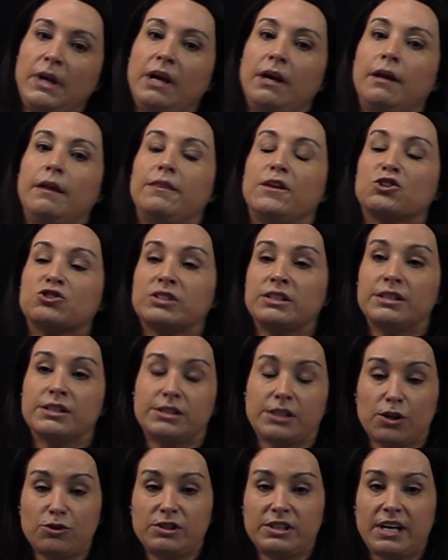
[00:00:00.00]
There's an
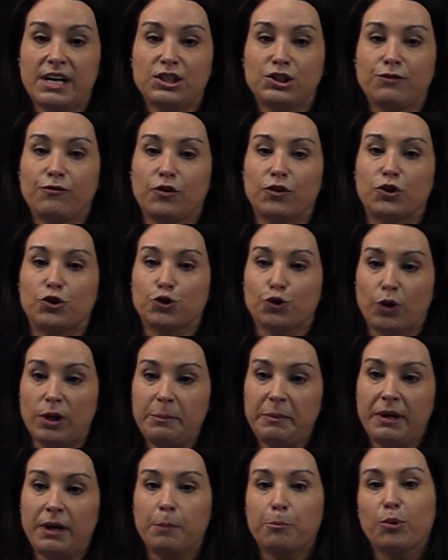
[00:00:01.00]
Association for the
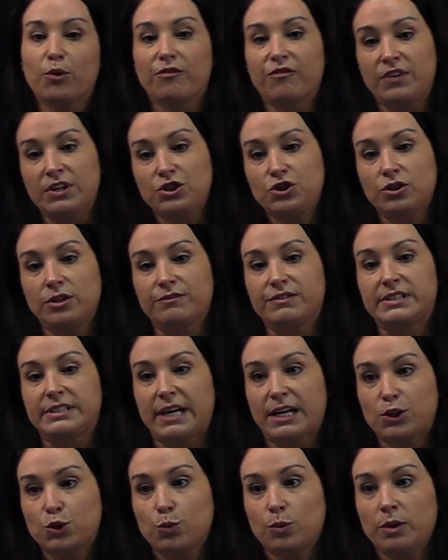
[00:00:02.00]
Treatment and Prevention of
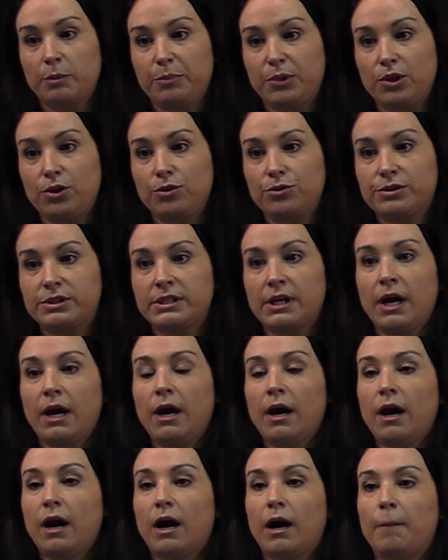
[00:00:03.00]
Sexual Abuse
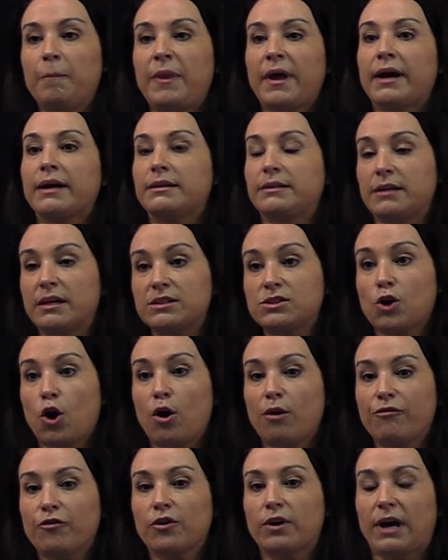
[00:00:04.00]
that does
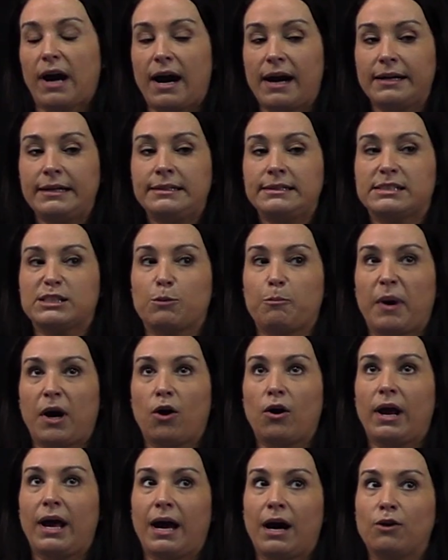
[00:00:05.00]
offer guidance about
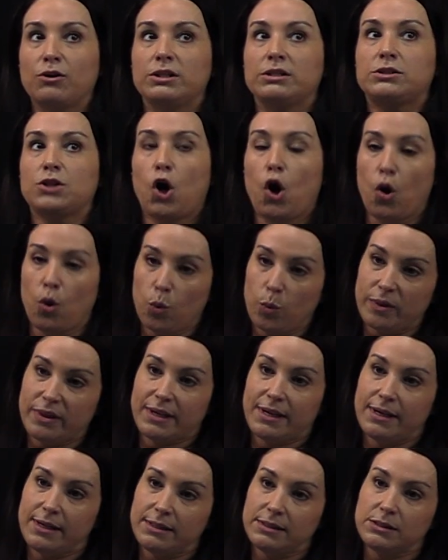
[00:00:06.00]
how to talk with
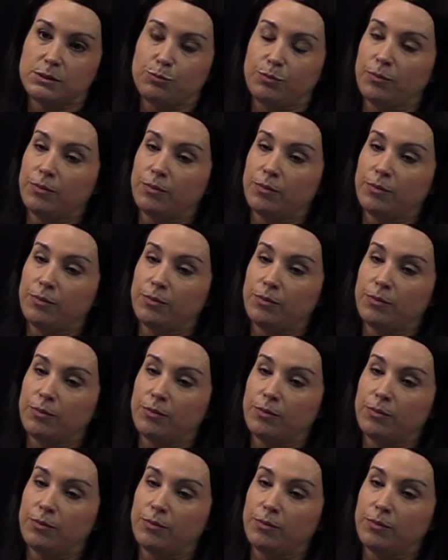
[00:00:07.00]
kids